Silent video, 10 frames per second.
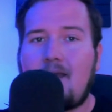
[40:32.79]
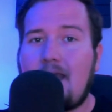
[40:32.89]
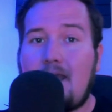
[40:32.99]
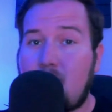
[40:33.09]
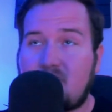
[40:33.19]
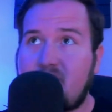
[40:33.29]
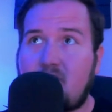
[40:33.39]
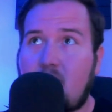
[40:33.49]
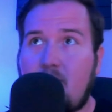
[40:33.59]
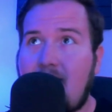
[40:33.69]
He was also
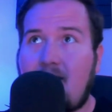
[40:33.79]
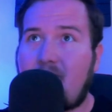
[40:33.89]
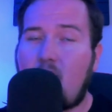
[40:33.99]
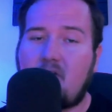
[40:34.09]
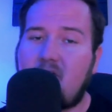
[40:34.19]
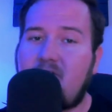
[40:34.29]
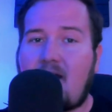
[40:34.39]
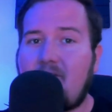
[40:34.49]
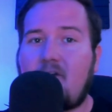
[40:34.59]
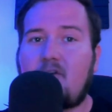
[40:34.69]
going to have over
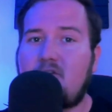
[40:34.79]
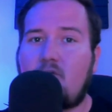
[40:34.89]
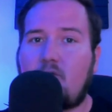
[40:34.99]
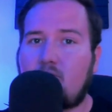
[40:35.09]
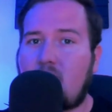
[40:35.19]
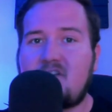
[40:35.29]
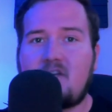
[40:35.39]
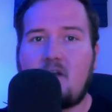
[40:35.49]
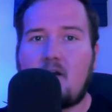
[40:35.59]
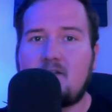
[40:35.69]
500 total rushing
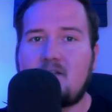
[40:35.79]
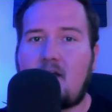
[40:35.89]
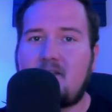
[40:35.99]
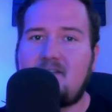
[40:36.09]
yards on the